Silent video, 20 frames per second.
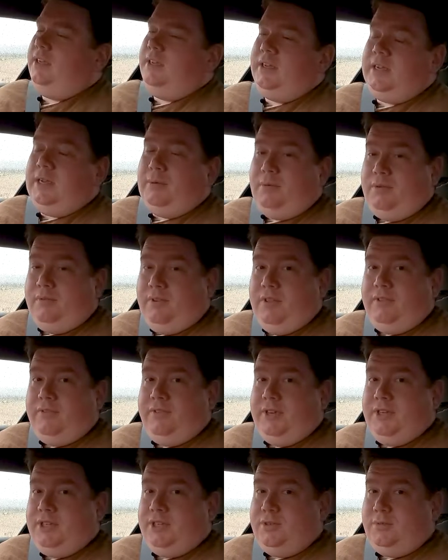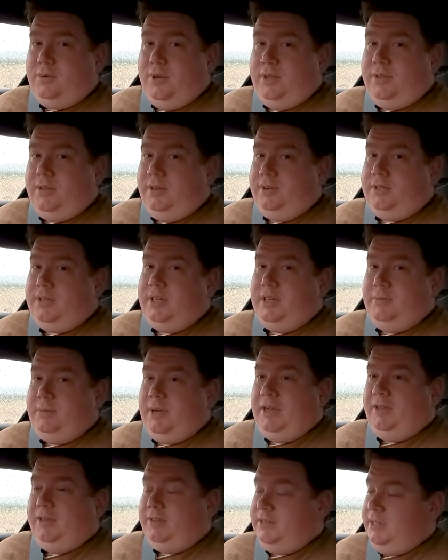A couple of other features worth noting
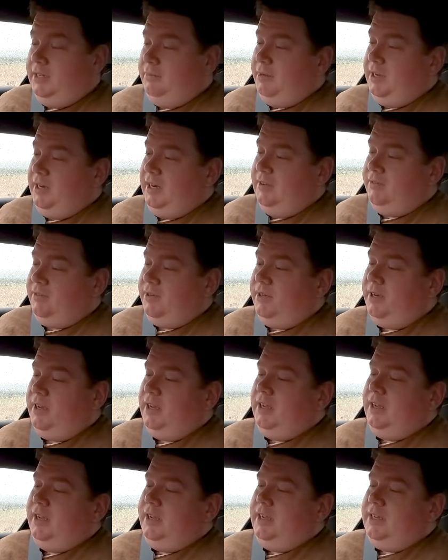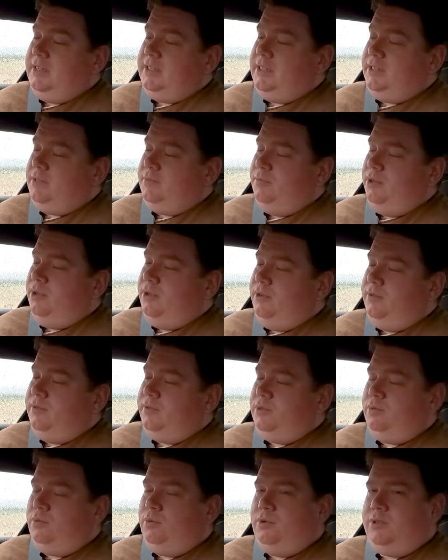about the DB11 is this move
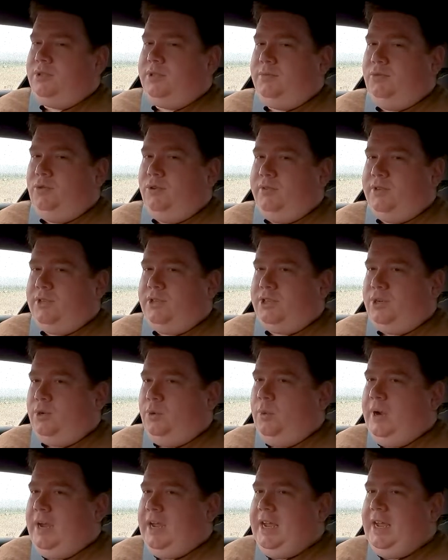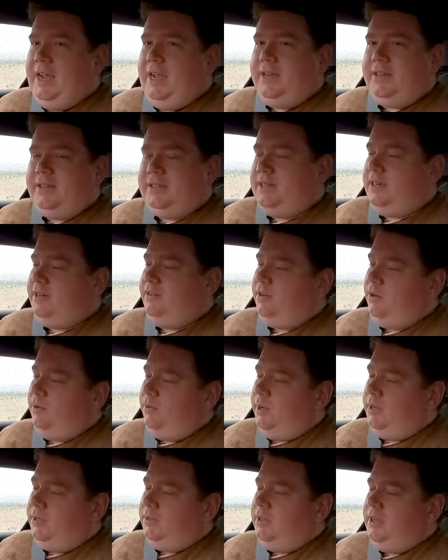towards a more of a square steering
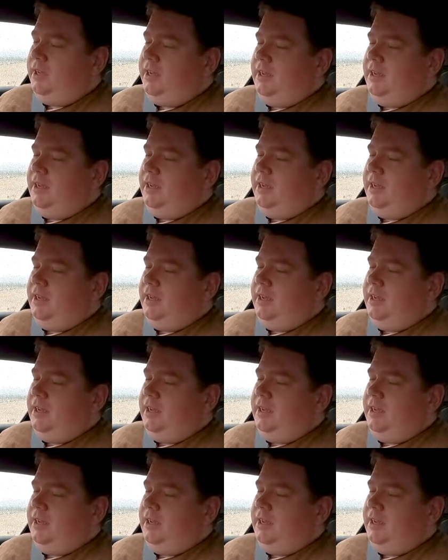wheel.